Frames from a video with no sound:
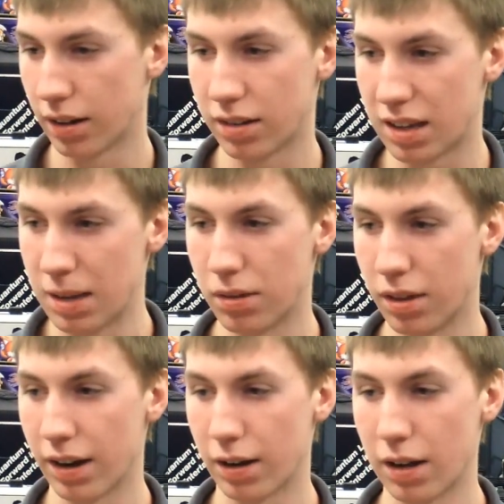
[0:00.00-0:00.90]
I just keep it
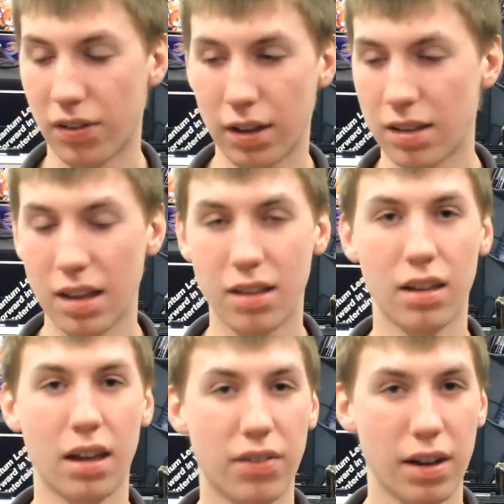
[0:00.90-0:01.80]
in there, and if
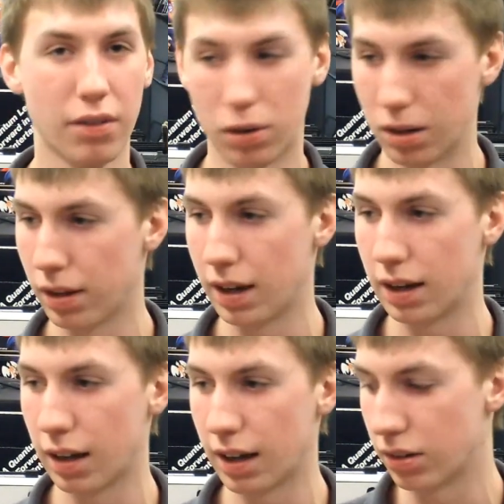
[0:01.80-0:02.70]
I ever want to play
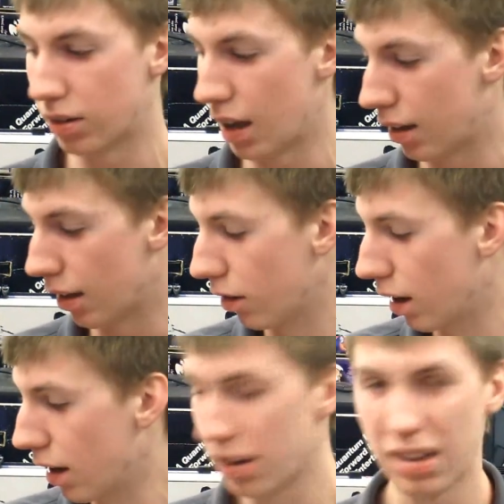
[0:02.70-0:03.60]
it, I just take it out.
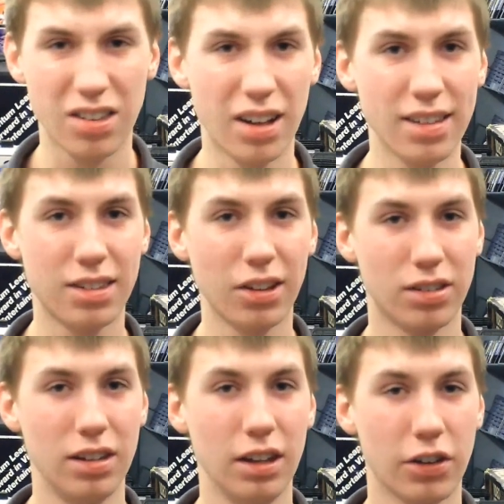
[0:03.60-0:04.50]
It's not still
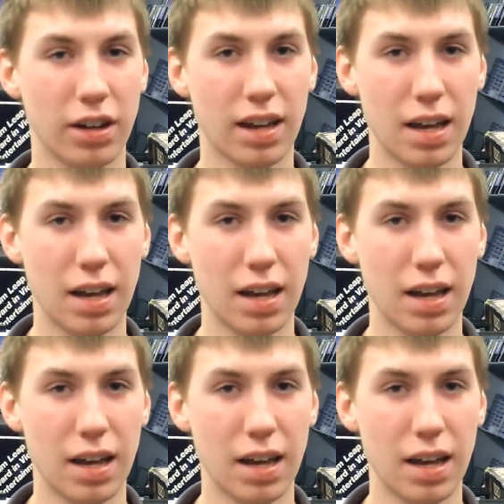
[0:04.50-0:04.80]
sealed or anything.